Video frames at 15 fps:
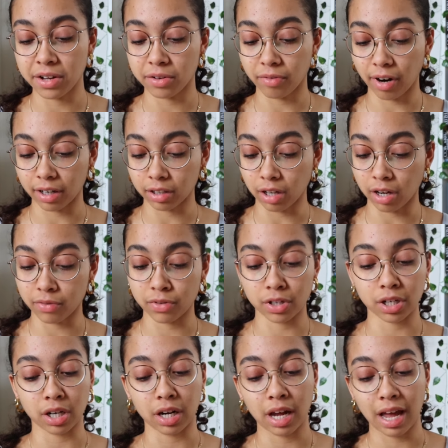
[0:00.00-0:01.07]
Final
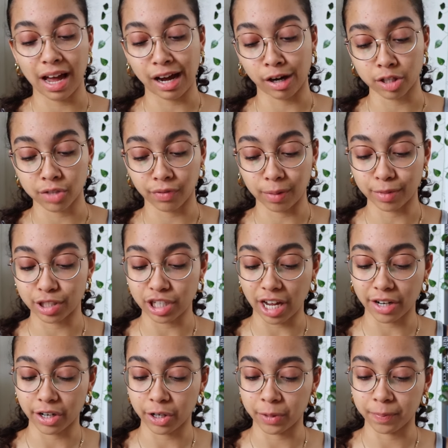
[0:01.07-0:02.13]
Offer, House of Flame and
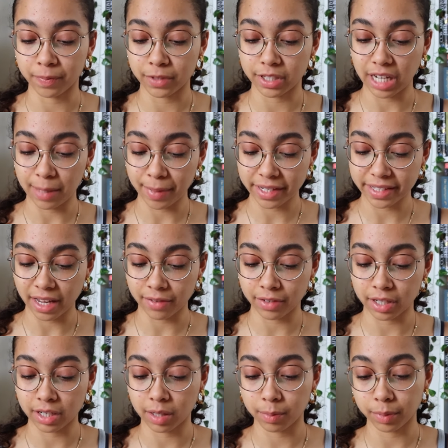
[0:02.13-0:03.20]
Shadow, Taming
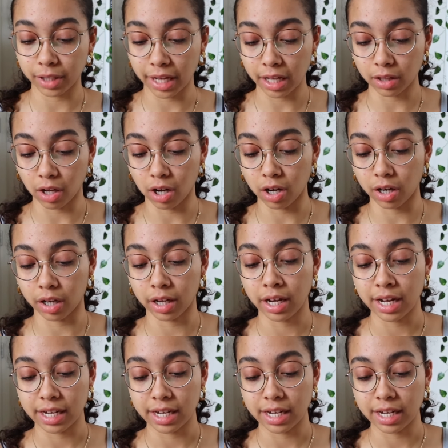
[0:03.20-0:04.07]
7, Play Along,